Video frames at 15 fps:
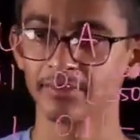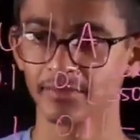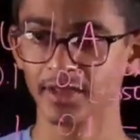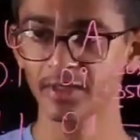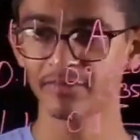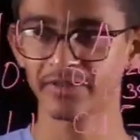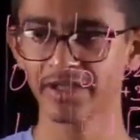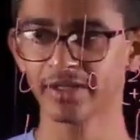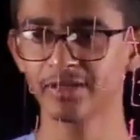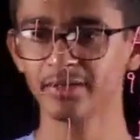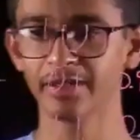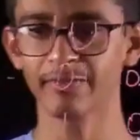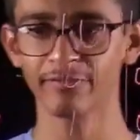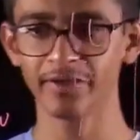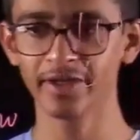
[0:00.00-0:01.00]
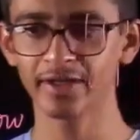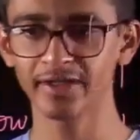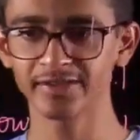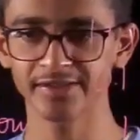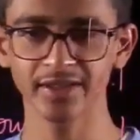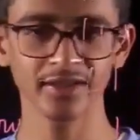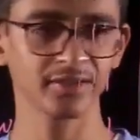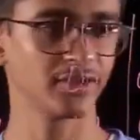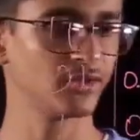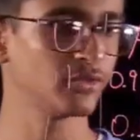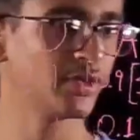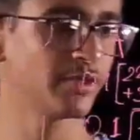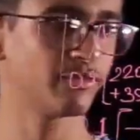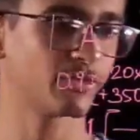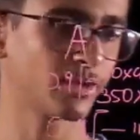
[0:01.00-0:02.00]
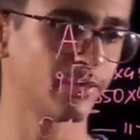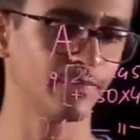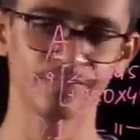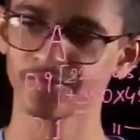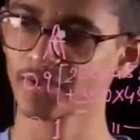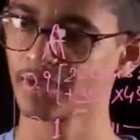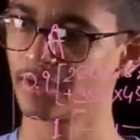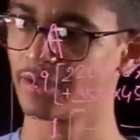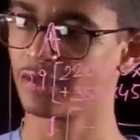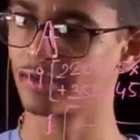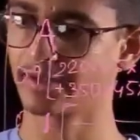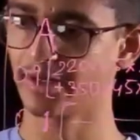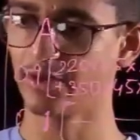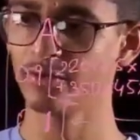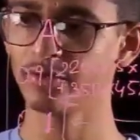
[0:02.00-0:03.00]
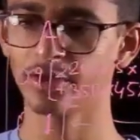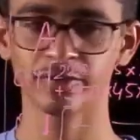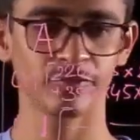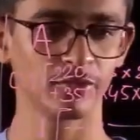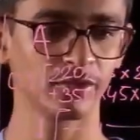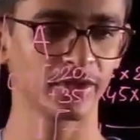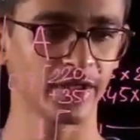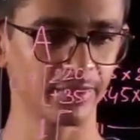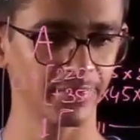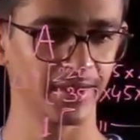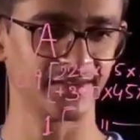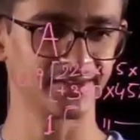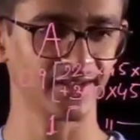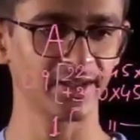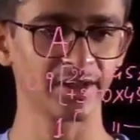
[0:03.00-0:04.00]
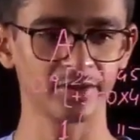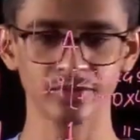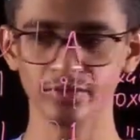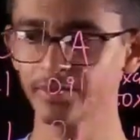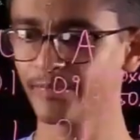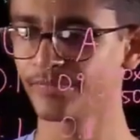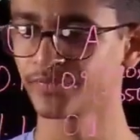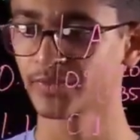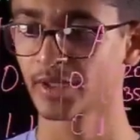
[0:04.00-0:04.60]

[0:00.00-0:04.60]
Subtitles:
But we can definitely say the UA from ground or floor can be easily ignored.